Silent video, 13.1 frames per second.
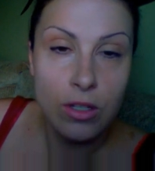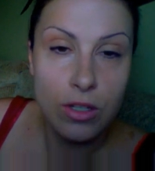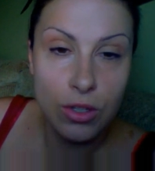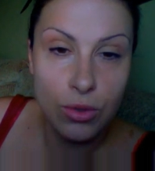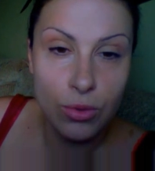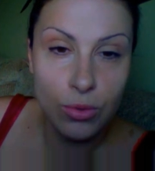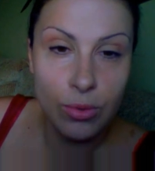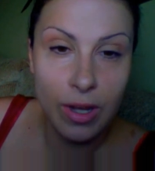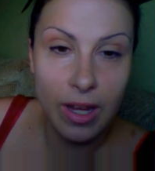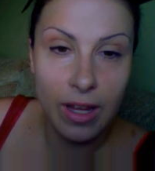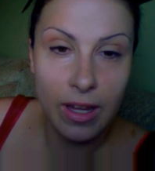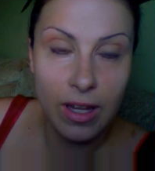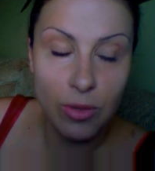do
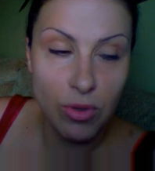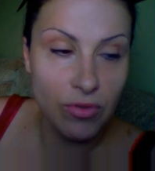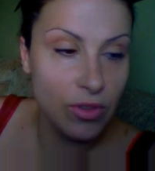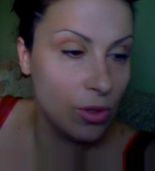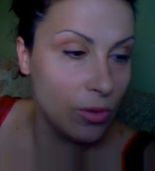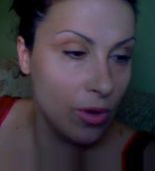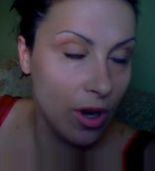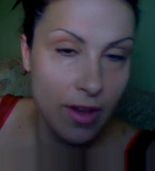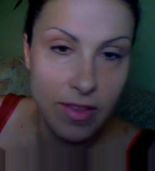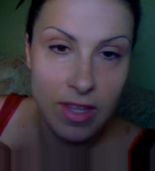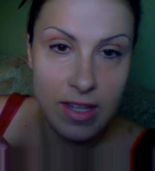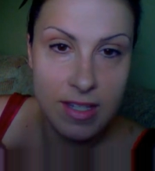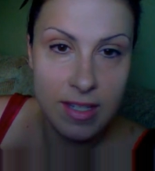a review
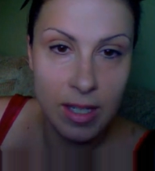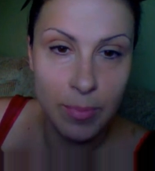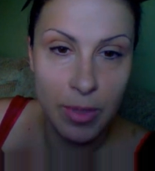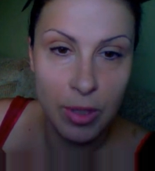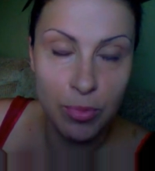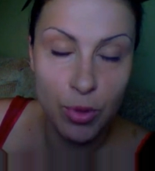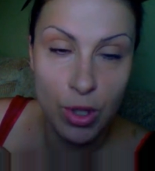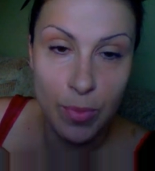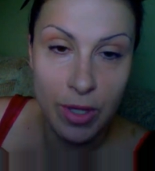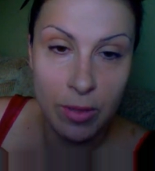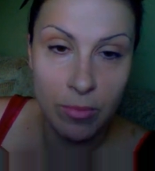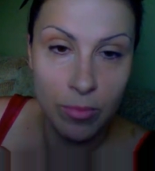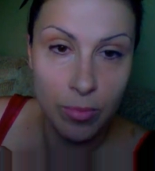on the Sigma
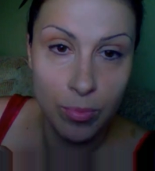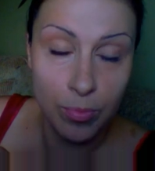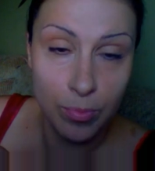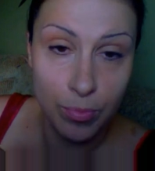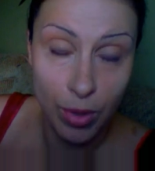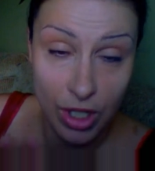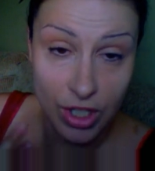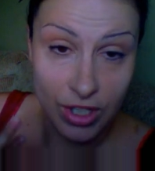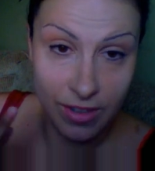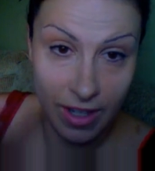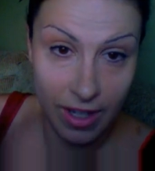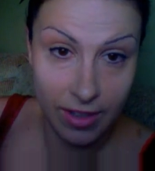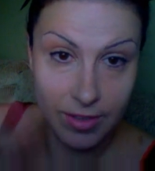Premium Brush
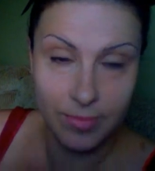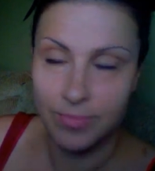Kit.